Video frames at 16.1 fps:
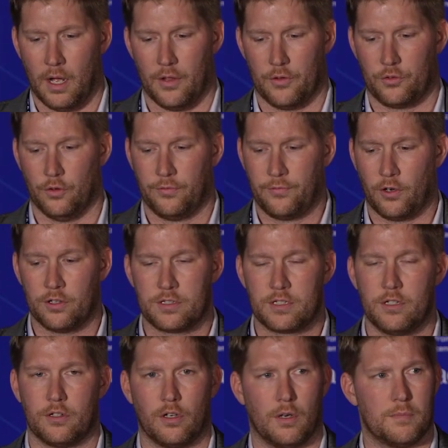So
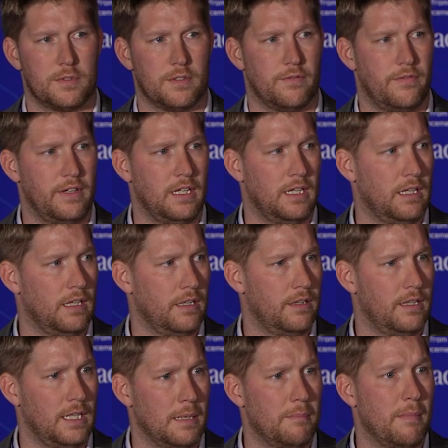first, in terms of
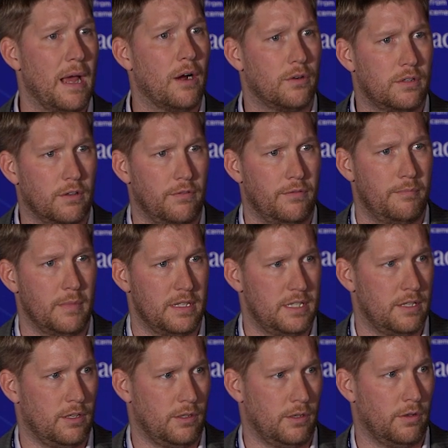the amount of
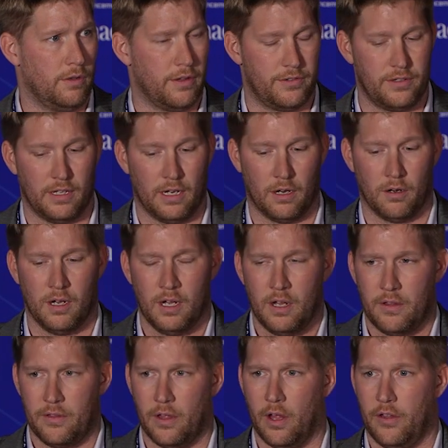material that's there,
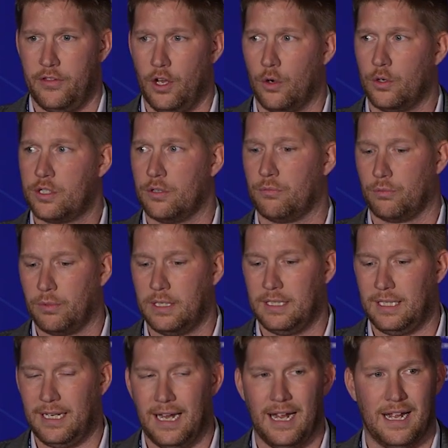the ocean
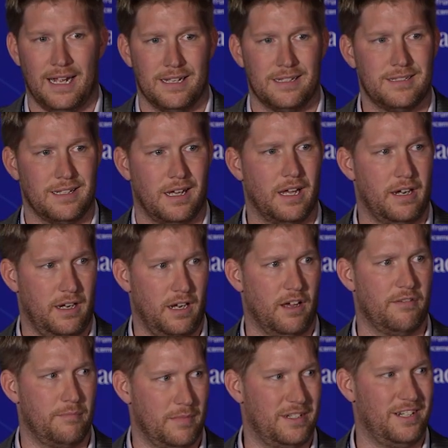really has
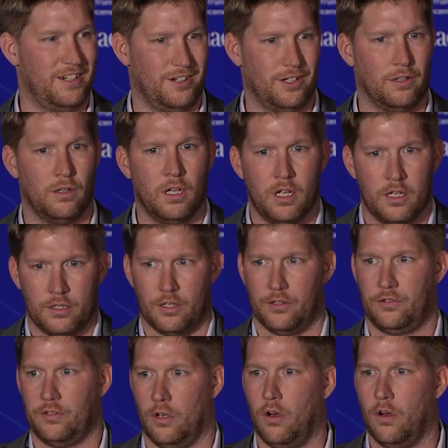enough material to
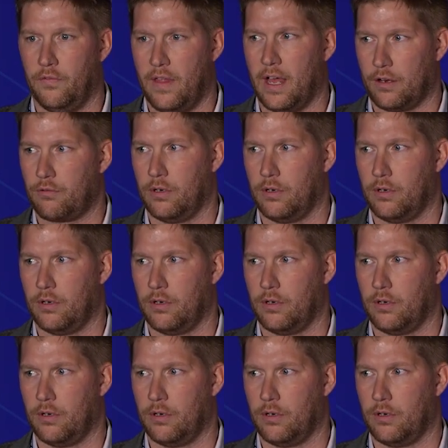solve that